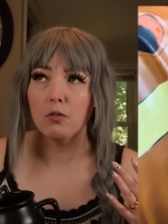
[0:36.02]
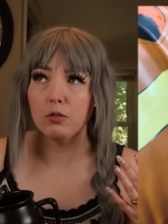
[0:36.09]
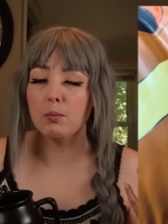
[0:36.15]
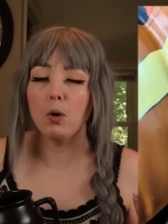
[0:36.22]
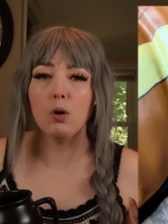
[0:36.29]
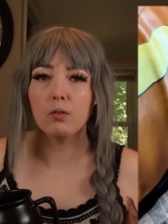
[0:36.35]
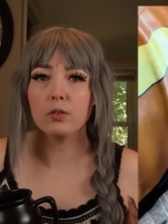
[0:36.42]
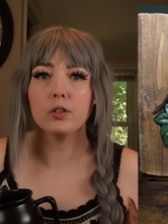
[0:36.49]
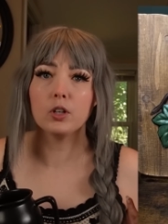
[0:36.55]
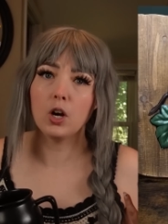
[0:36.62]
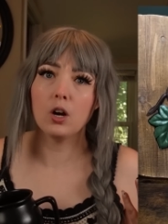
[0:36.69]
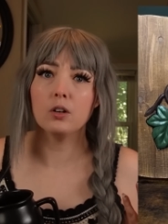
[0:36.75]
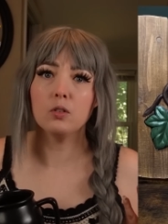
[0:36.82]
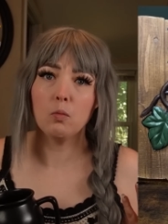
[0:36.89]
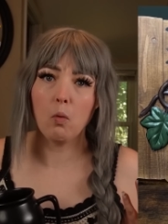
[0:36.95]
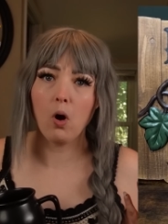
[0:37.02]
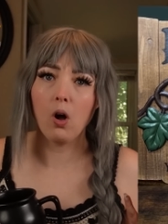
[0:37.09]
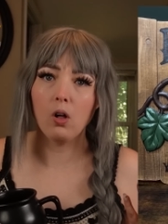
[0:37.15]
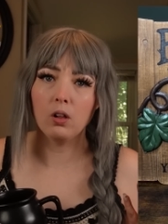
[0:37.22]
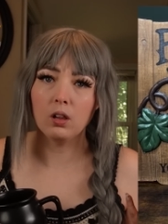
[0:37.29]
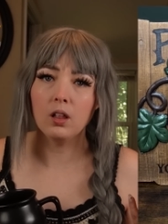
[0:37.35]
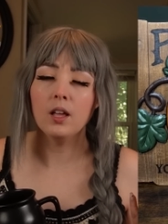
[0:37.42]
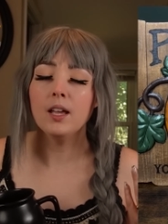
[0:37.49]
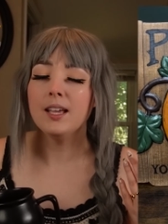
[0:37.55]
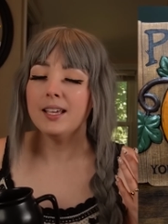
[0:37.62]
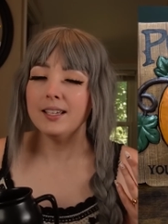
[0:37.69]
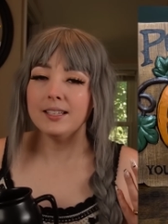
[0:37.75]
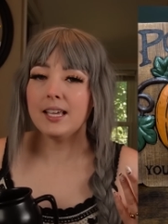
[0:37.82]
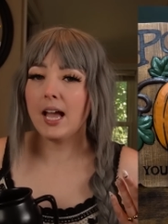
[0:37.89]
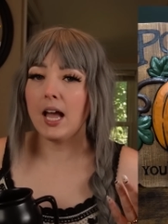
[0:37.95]
from over the garden wall.
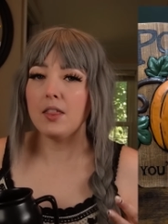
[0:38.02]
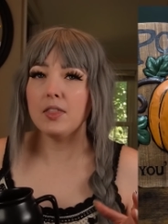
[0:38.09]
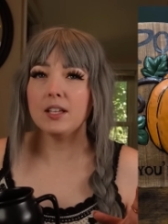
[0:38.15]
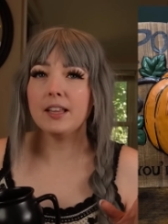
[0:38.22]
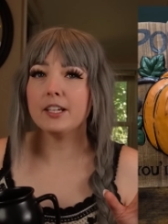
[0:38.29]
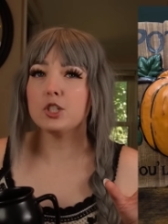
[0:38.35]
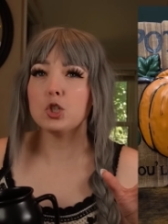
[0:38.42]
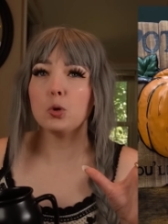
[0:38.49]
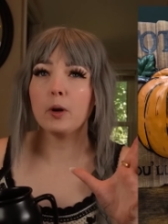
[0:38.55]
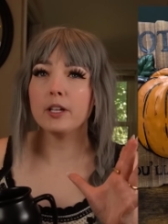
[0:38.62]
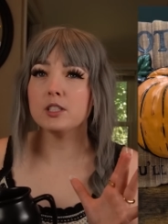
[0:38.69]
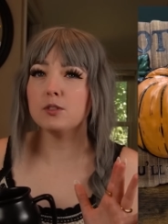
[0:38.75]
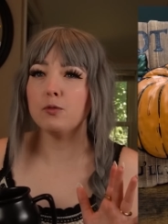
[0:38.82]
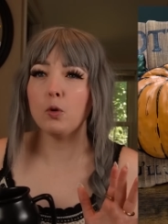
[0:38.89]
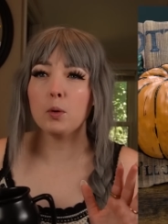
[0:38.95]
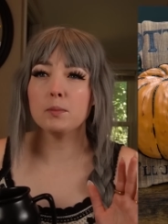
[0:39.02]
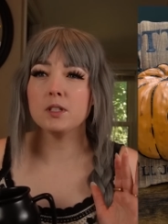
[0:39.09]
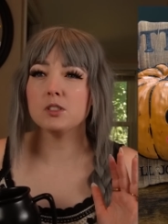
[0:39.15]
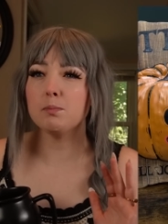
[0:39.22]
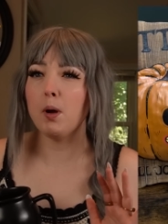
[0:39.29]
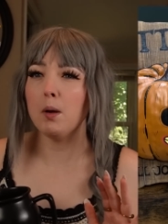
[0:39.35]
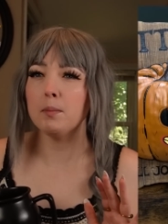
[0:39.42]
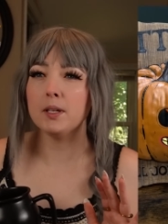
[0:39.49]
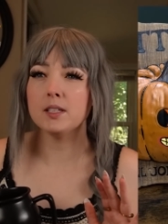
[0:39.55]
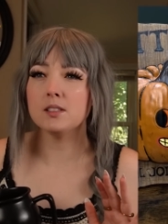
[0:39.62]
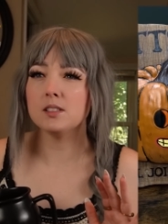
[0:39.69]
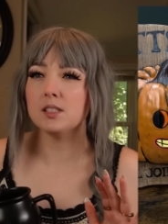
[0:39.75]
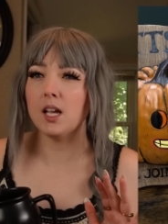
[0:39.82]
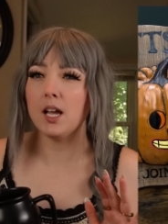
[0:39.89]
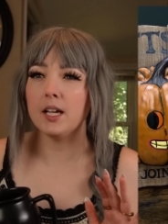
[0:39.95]
Yeah, they like transformed this pumpkin
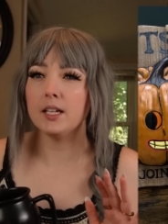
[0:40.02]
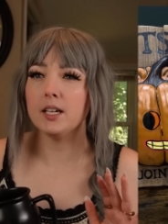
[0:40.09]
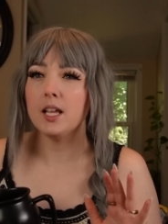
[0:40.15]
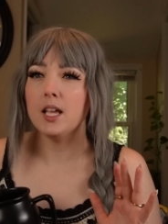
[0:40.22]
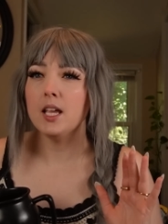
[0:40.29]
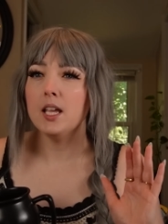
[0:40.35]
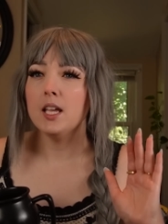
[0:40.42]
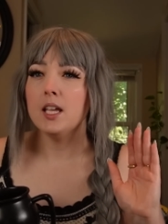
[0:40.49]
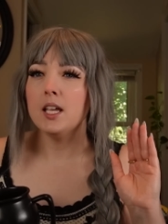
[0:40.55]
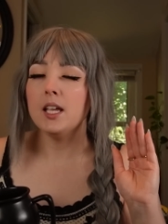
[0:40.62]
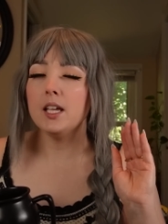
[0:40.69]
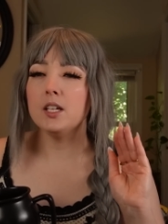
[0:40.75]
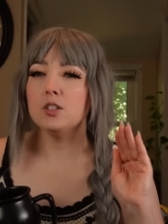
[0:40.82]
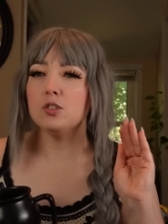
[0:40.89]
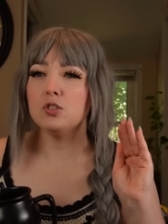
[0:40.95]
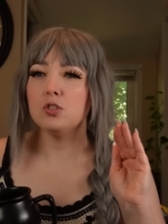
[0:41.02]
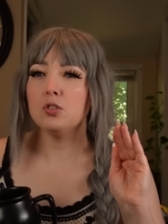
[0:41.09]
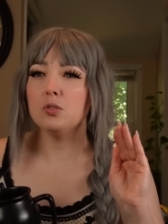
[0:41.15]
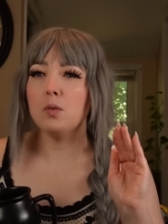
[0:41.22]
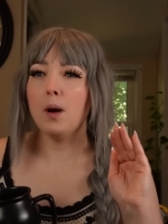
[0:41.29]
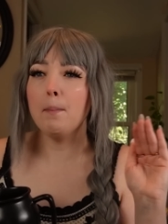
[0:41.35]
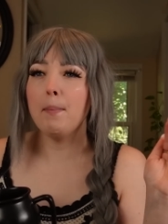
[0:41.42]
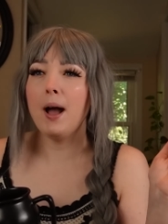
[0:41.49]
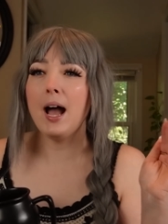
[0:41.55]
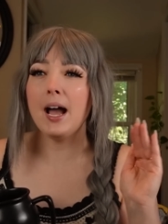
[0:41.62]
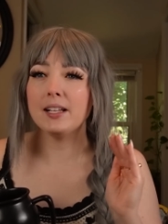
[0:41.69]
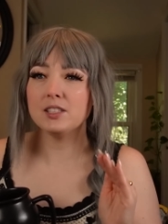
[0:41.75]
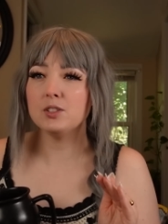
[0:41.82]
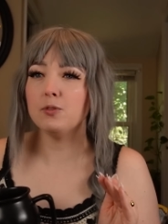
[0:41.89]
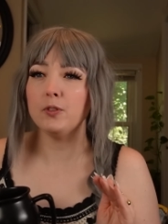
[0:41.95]
sign into a
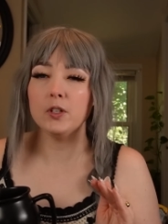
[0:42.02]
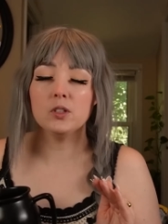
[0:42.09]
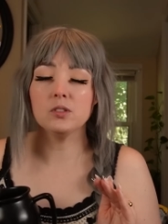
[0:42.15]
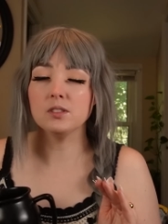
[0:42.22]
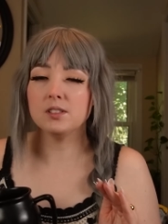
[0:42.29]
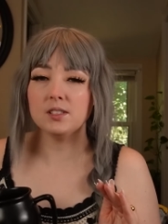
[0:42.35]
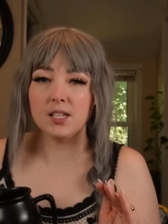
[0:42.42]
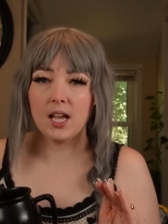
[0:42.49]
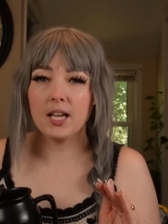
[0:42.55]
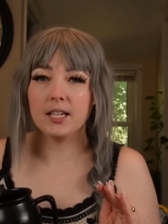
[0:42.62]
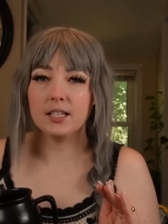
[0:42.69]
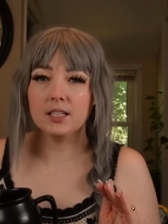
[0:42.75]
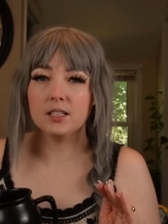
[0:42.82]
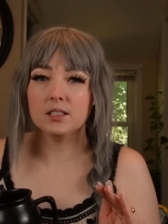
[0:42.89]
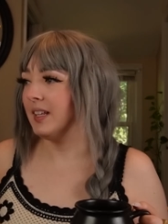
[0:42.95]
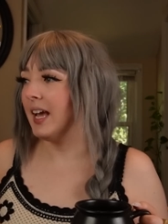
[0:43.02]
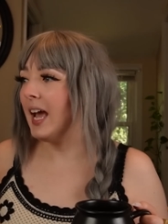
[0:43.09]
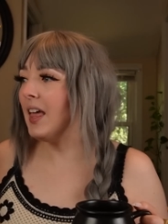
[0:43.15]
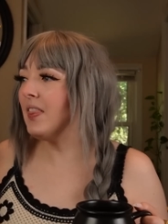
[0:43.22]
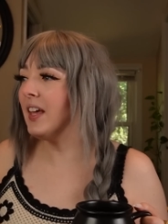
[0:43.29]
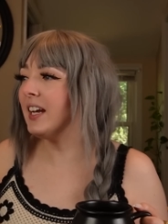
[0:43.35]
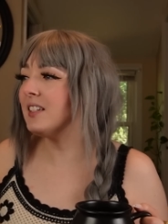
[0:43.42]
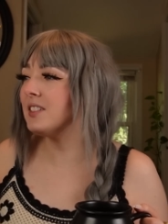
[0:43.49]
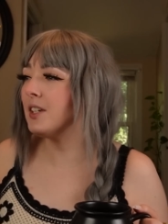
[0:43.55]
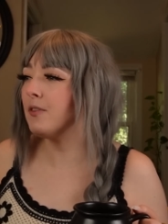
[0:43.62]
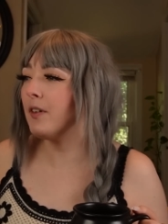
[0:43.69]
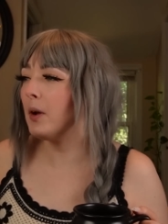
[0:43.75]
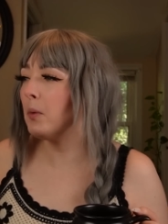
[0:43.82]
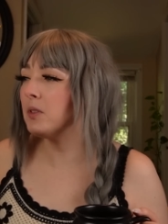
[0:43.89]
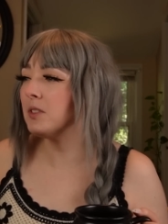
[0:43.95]
Pottsfield sign. And then as
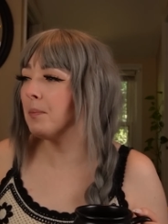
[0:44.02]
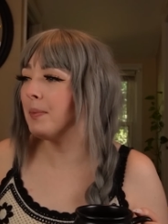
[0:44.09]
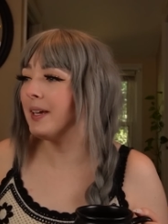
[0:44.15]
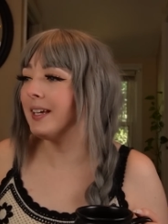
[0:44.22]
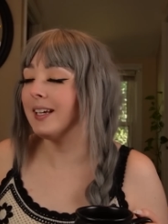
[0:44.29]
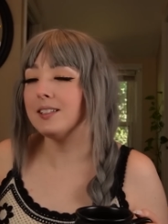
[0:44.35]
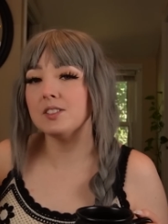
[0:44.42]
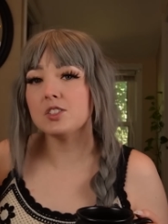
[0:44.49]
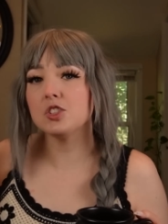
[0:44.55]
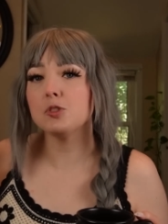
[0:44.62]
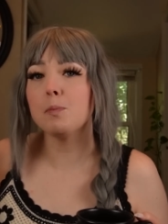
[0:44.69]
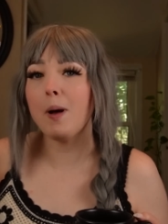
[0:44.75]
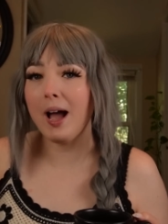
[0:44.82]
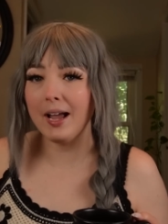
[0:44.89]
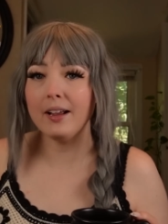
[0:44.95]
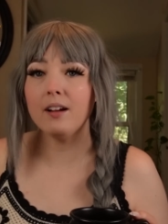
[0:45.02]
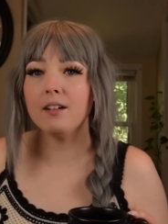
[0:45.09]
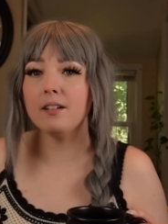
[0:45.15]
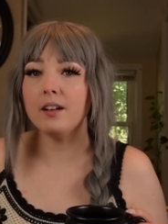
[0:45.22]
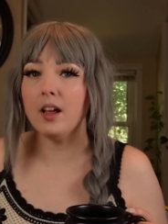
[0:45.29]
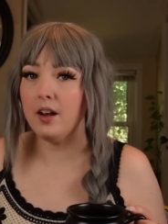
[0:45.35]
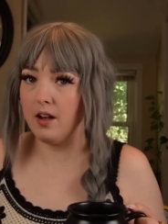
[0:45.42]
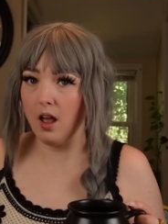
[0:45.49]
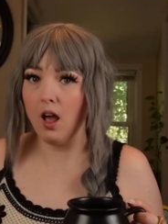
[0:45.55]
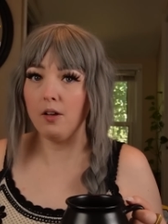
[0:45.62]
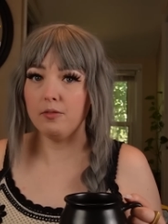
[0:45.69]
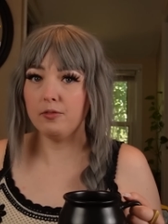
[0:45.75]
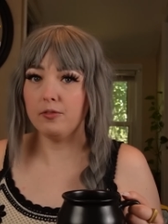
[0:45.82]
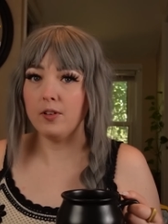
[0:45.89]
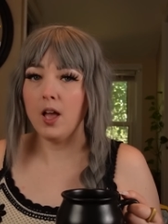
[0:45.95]
if I wasn't being inspired
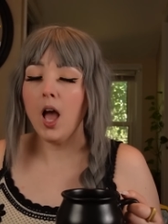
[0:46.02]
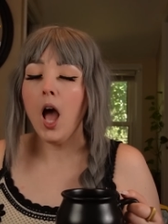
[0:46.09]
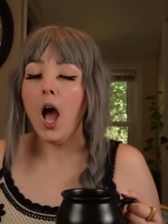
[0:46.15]
enough,